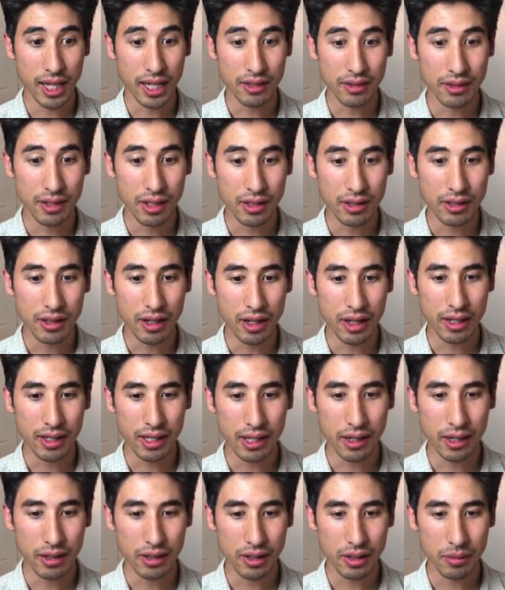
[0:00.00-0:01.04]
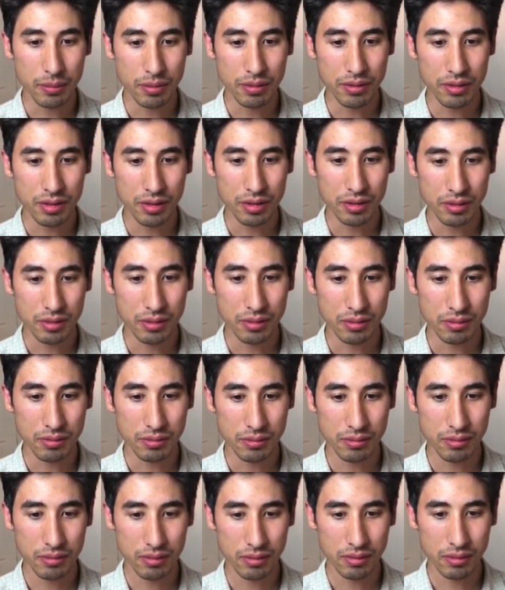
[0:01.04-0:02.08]
did not add up to
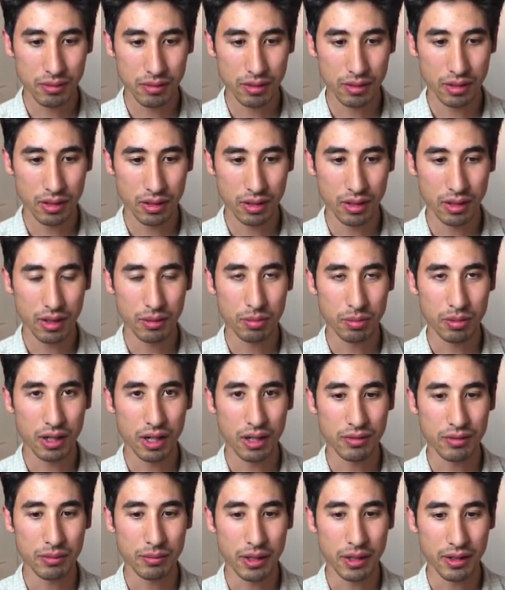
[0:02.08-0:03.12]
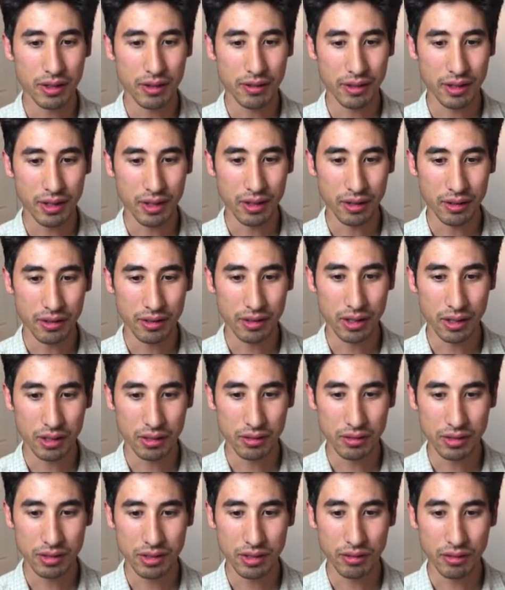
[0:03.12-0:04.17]
a profit by the end of the year. No, it
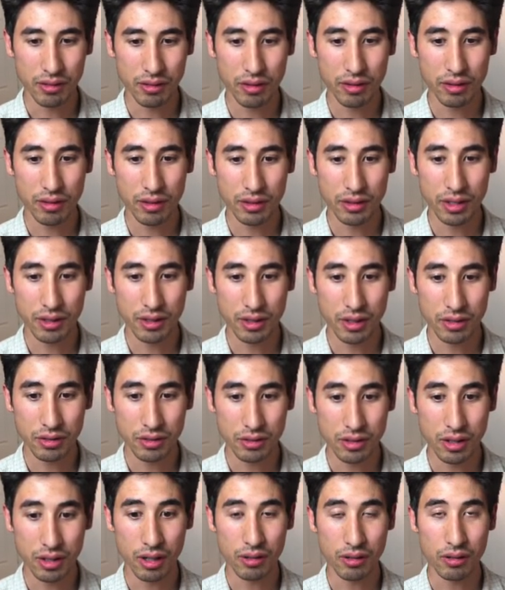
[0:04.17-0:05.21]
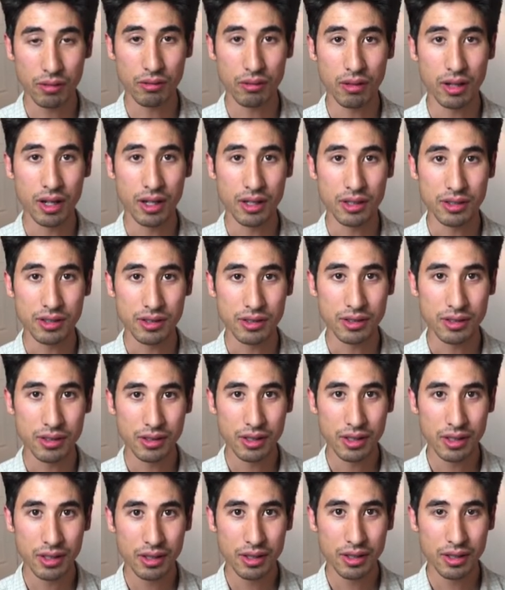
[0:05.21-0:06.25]
was a $1,300 loss
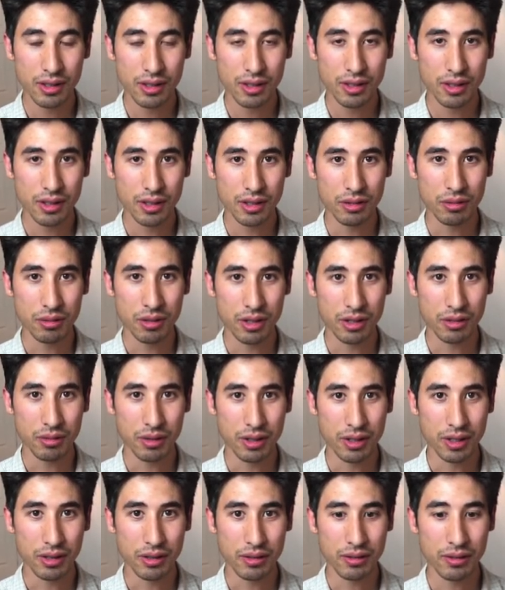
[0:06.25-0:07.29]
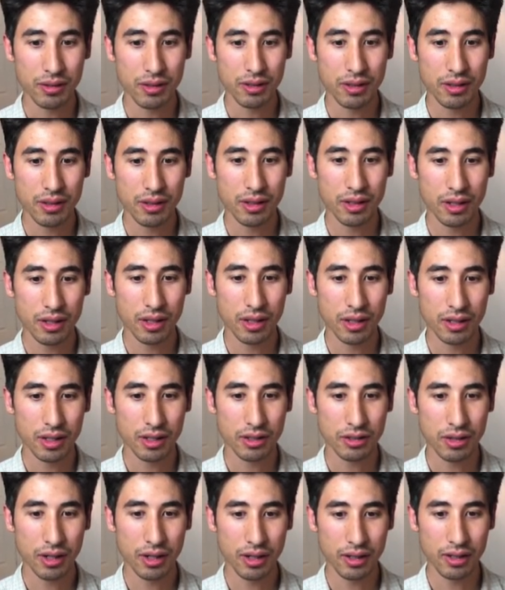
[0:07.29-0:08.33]
in 2020. And I
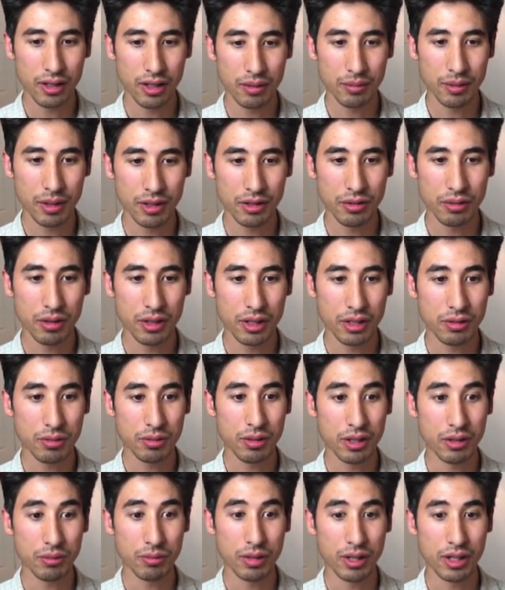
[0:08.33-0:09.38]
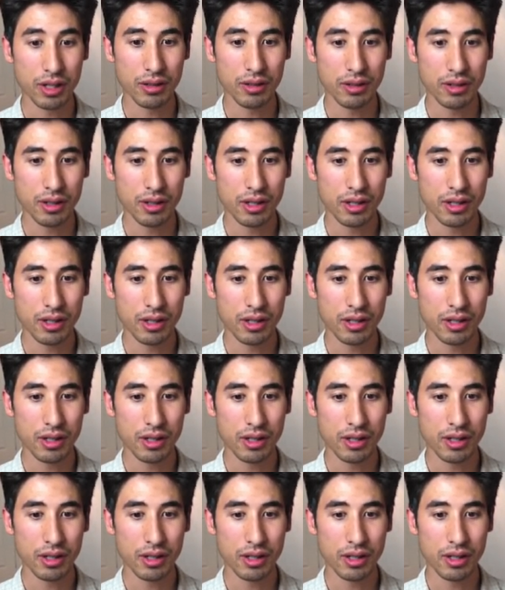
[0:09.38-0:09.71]
tried a little bit in 2021,